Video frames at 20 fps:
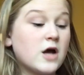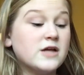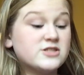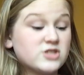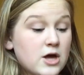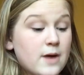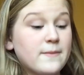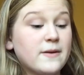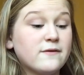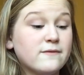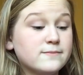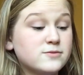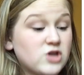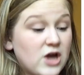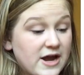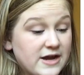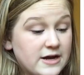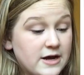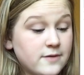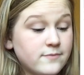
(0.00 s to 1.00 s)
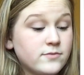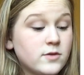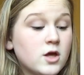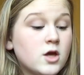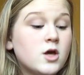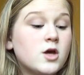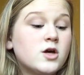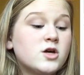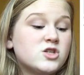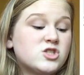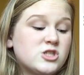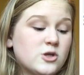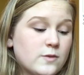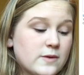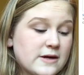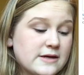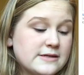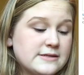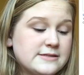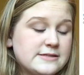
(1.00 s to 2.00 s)
it's coming from China, so
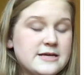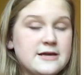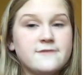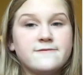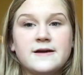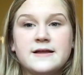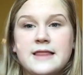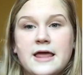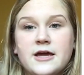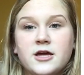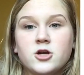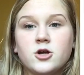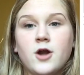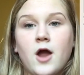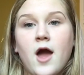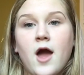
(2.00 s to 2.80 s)
we're gonna see if I like it or